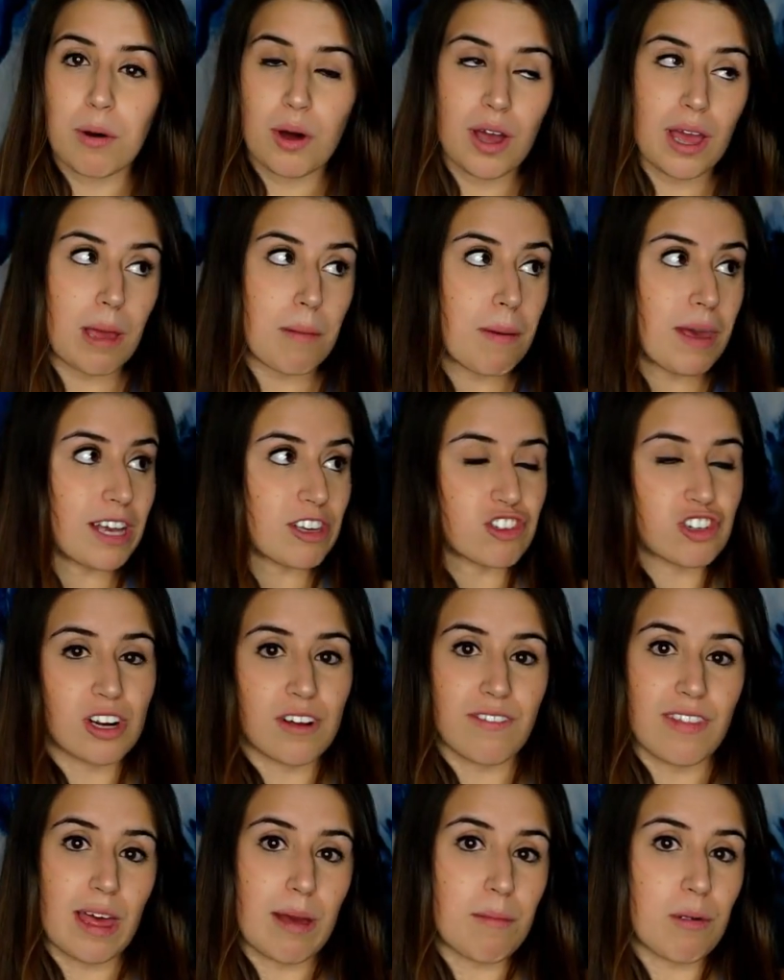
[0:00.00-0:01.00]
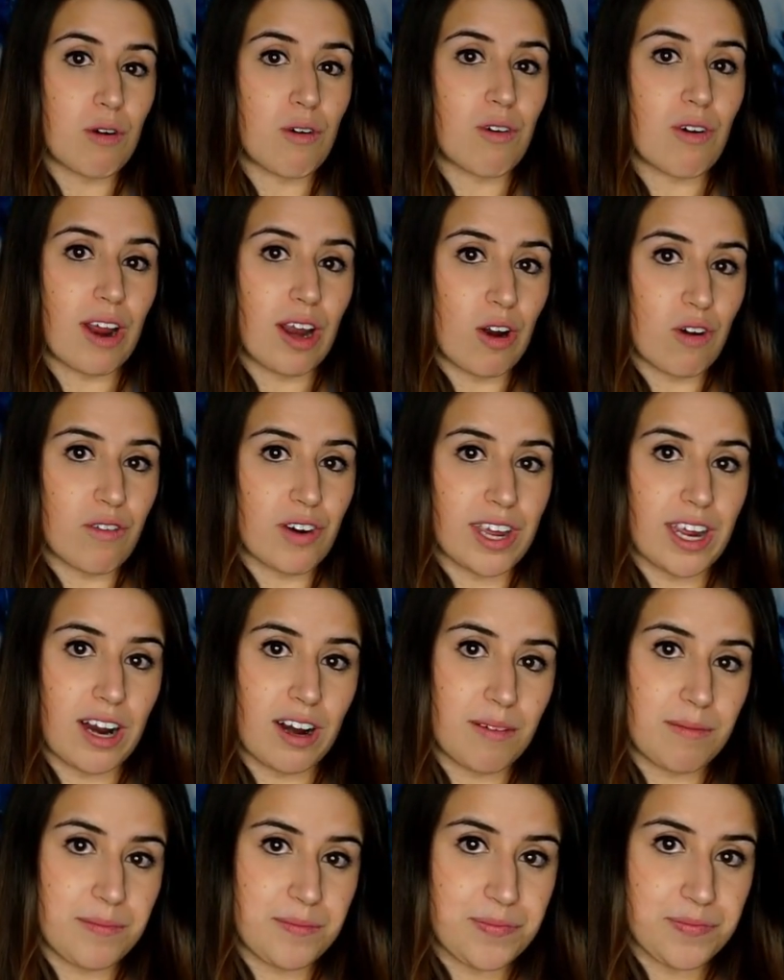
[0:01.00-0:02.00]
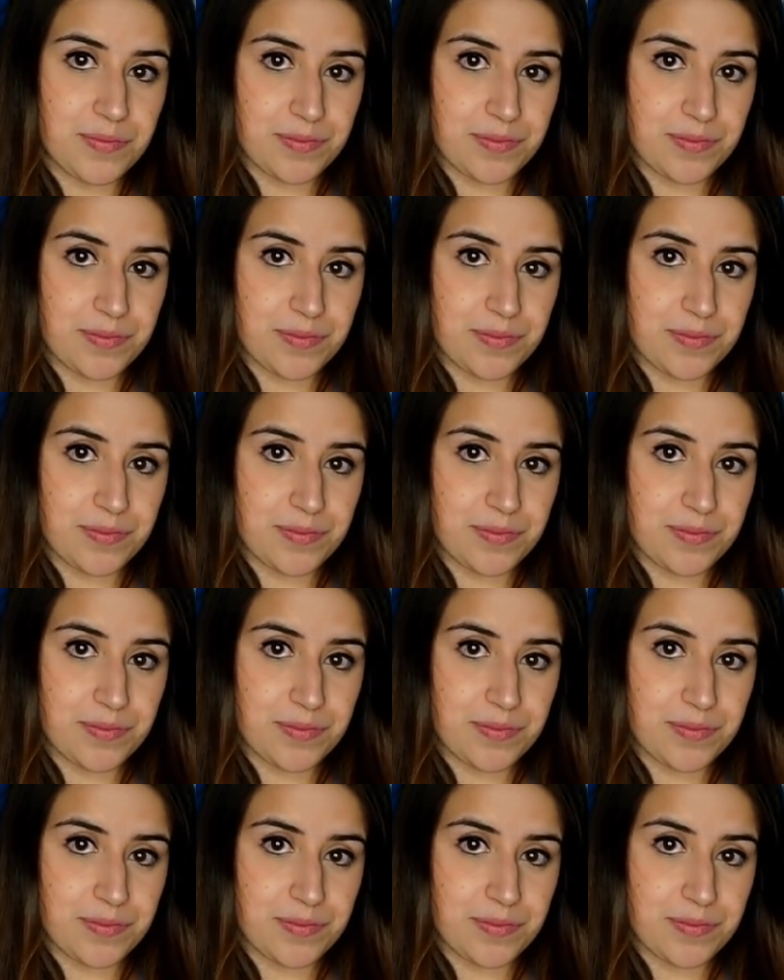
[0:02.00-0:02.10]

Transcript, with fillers: put a picture of them right over here.